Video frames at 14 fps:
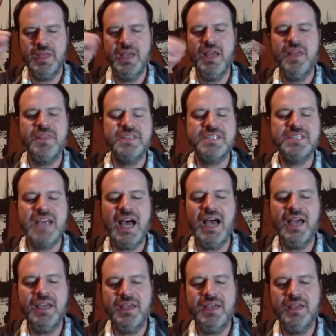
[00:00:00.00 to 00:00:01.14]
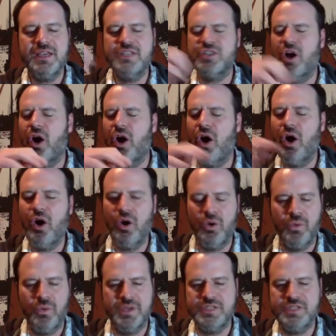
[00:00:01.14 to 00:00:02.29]
The sky is
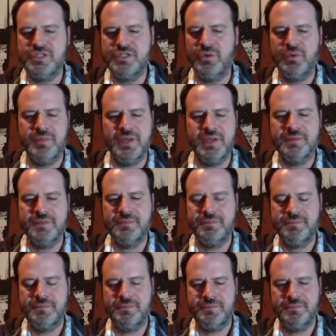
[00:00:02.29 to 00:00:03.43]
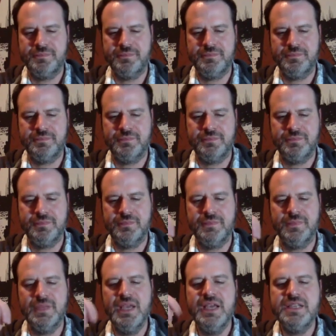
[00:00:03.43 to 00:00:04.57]
always storming.
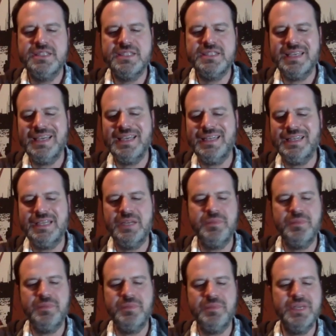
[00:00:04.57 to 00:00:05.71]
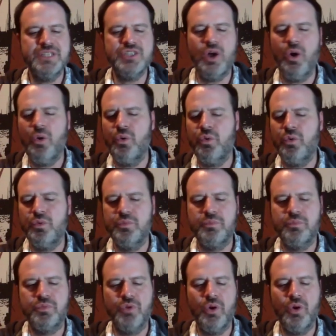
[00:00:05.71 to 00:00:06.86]
Skin can be its own
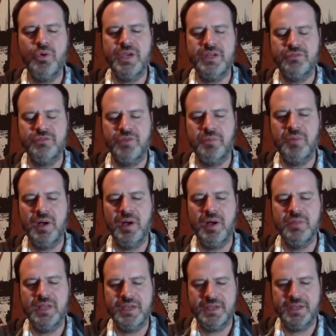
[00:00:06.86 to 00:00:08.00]
broken republic.